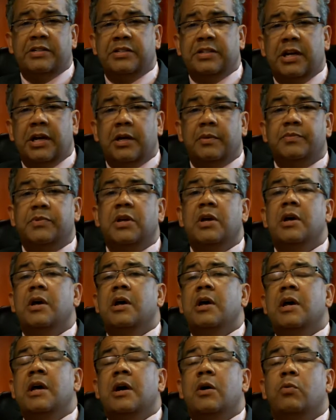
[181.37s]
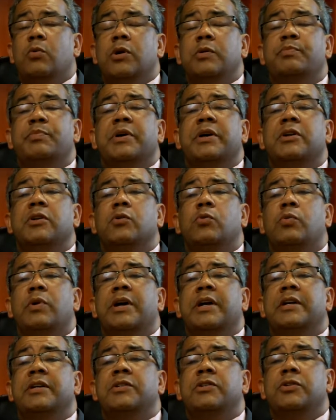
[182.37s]
jobs. What better
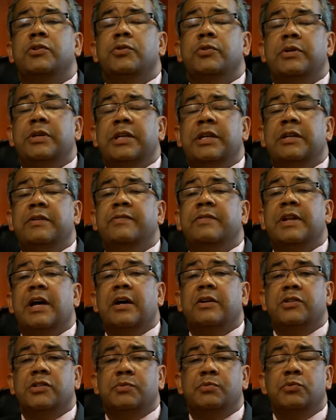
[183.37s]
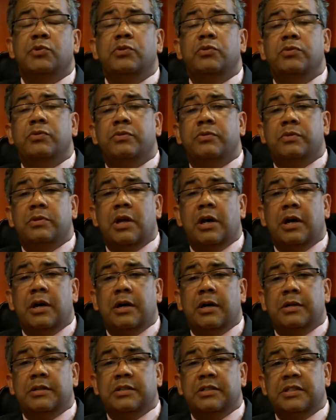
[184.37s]
way to even out smooth
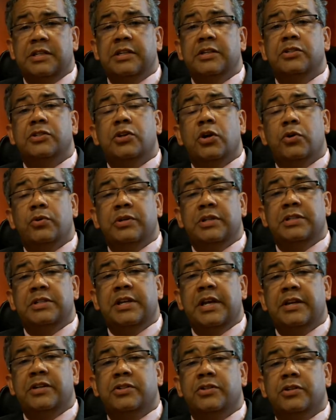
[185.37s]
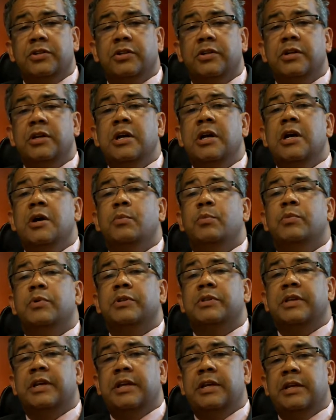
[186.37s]
skin tone and texture
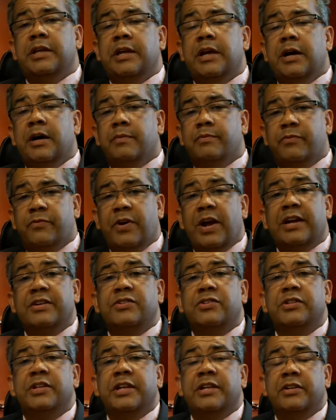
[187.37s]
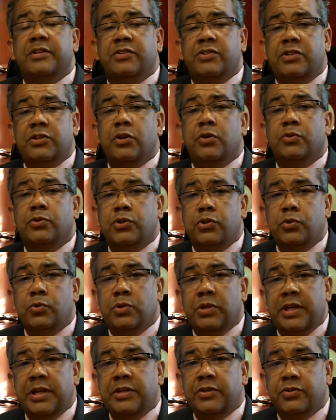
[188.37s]
with a fractionated CO2
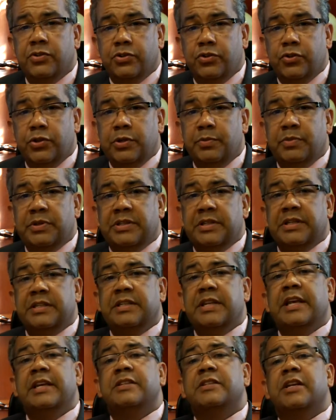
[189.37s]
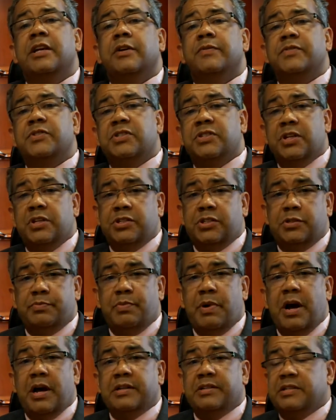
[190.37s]
laser treatment that takes care of
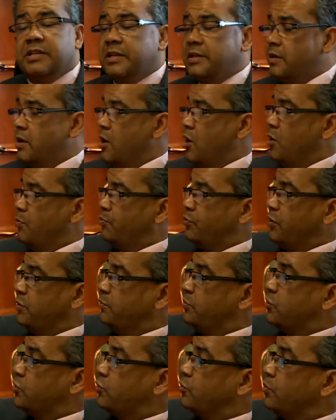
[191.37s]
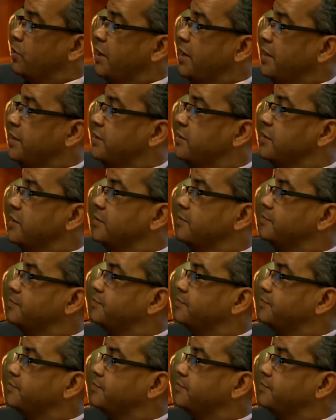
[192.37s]
sunspots and premature aging.